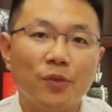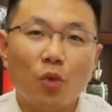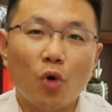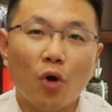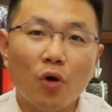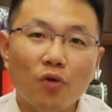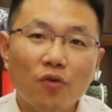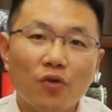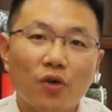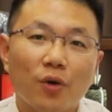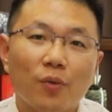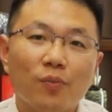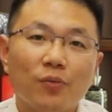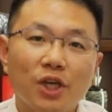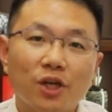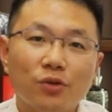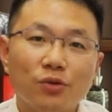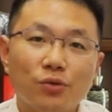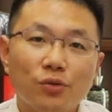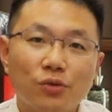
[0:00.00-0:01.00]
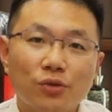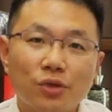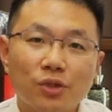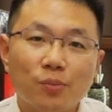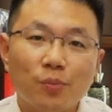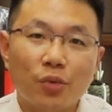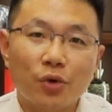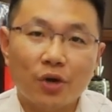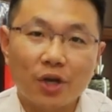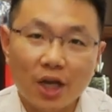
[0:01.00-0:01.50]
Moreover,
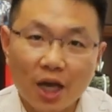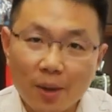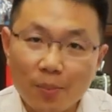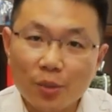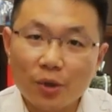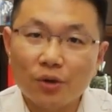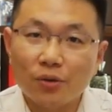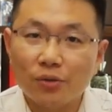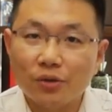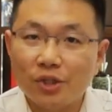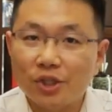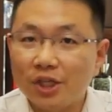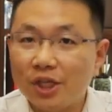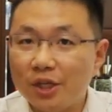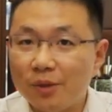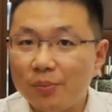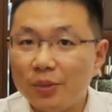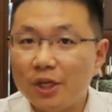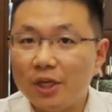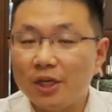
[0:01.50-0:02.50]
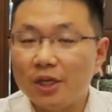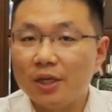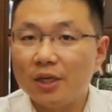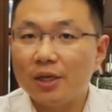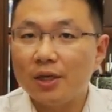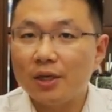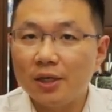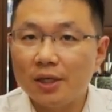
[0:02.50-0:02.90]
Jiangsu's per capita GDP